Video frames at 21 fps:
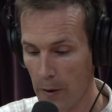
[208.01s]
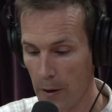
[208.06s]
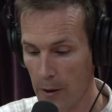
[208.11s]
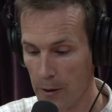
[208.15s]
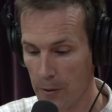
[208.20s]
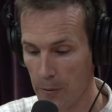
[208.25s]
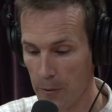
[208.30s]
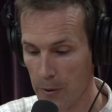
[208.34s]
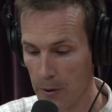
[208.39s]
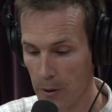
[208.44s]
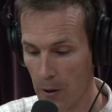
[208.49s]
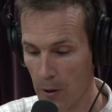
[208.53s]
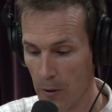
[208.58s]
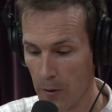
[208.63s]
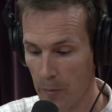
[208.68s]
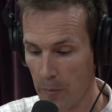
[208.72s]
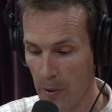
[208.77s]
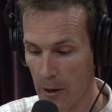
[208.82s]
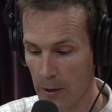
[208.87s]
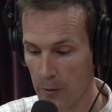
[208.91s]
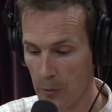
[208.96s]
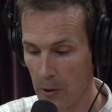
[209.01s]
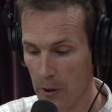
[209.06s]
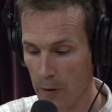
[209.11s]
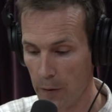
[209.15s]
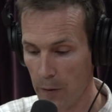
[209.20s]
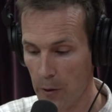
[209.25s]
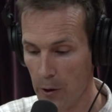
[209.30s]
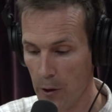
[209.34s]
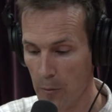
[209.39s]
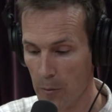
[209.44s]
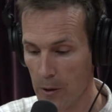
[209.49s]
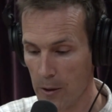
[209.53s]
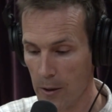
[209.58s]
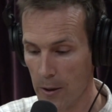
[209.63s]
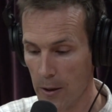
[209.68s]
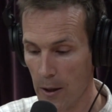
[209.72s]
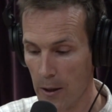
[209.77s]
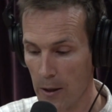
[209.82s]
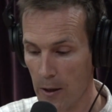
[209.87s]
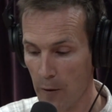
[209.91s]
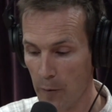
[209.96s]
As a result, best way for humans to
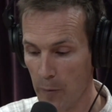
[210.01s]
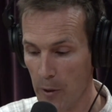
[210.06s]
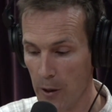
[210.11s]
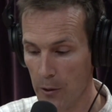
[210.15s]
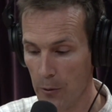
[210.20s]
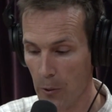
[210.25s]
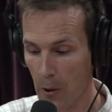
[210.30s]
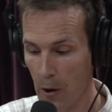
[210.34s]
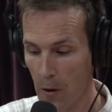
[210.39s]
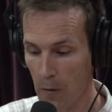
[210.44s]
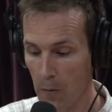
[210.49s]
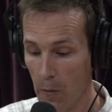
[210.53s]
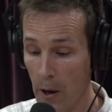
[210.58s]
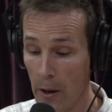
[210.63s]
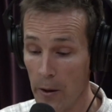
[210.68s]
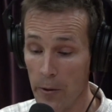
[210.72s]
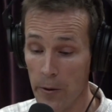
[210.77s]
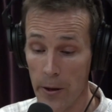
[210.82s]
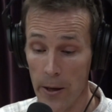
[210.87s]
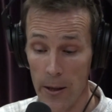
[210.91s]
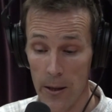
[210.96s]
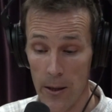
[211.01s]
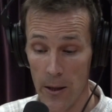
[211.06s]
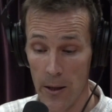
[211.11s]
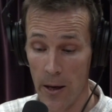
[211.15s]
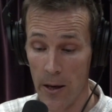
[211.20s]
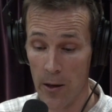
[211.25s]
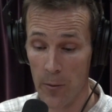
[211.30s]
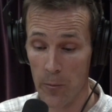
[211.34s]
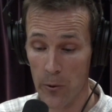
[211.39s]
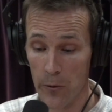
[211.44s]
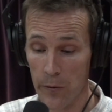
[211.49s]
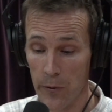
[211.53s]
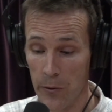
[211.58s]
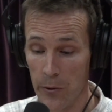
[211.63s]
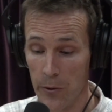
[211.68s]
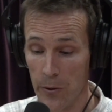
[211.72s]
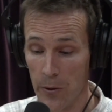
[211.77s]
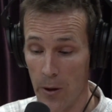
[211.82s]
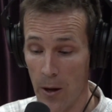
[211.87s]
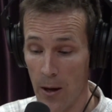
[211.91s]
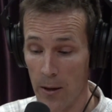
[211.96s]
get enough B12, whether they eat animal
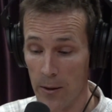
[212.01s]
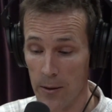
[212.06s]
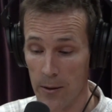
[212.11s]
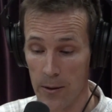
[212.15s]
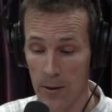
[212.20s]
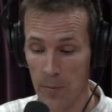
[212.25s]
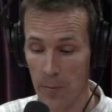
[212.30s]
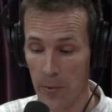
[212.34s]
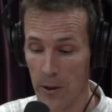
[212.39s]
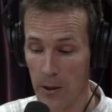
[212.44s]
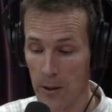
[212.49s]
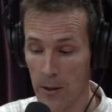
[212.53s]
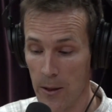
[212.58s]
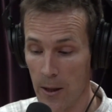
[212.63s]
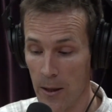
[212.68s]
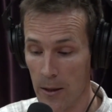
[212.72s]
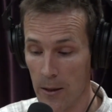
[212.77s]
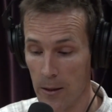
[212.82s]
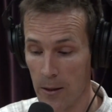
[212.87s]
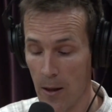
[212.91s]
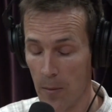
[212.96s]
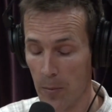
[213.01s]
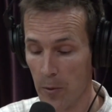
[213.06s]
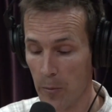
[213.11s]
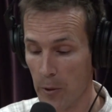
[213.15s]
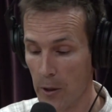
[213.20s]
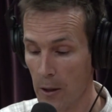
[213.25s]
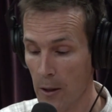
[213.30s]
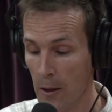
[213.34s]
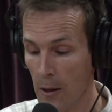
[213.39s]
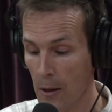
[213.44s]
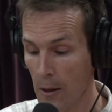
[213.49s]
foods or not, is simply to take a supplement.